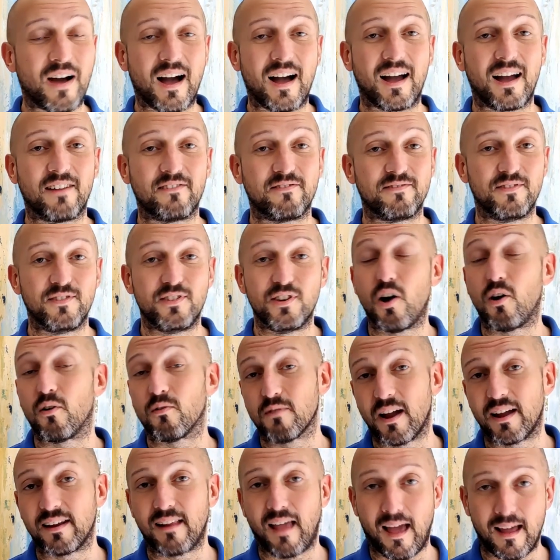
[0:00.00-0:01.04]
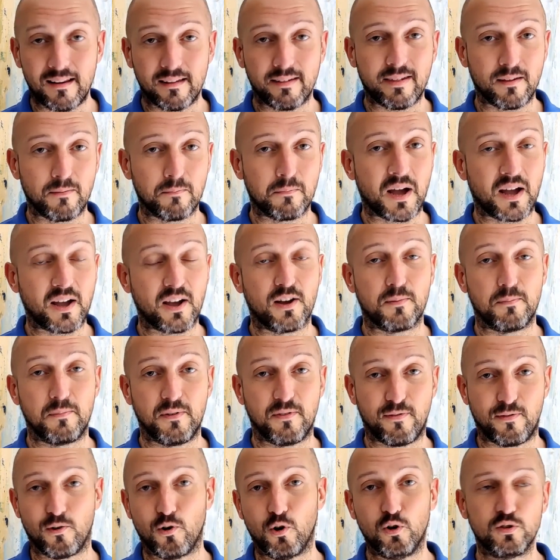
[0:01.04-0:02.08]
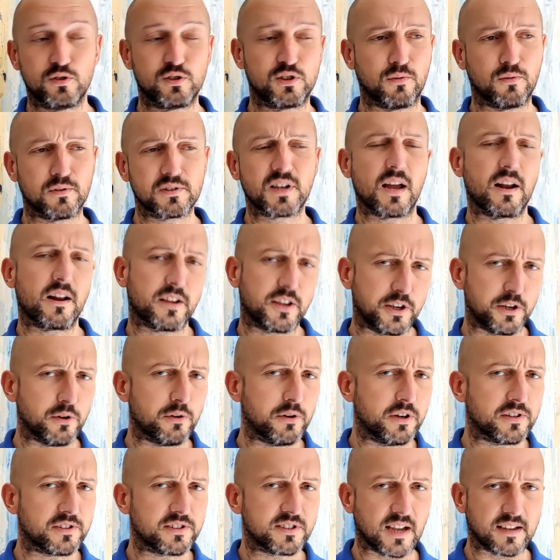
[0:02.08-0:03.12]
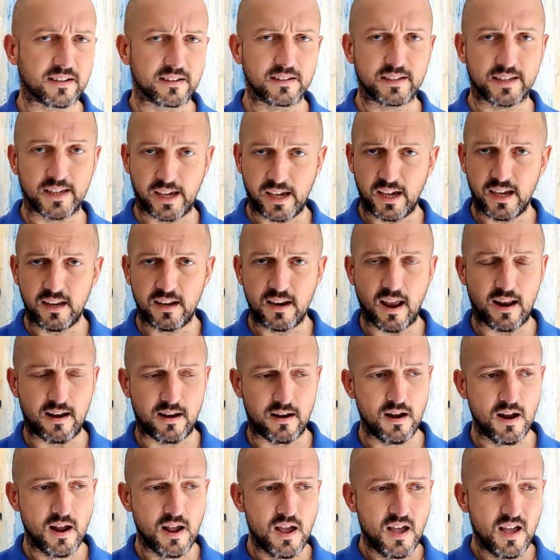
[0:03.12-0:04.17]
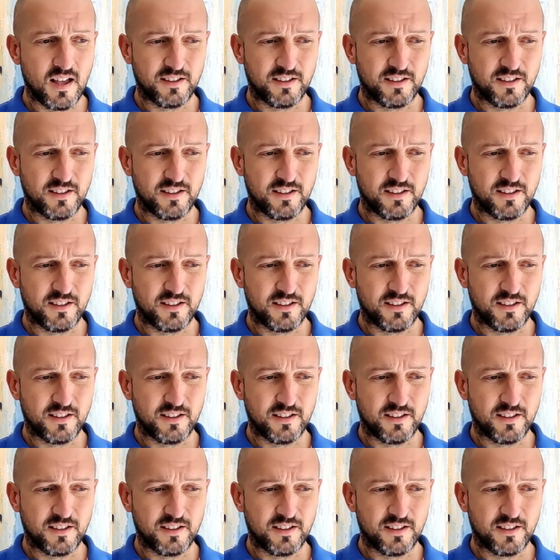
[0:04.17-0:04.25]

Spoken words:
I have not read anything by her before, so I was kind of curious and keen, and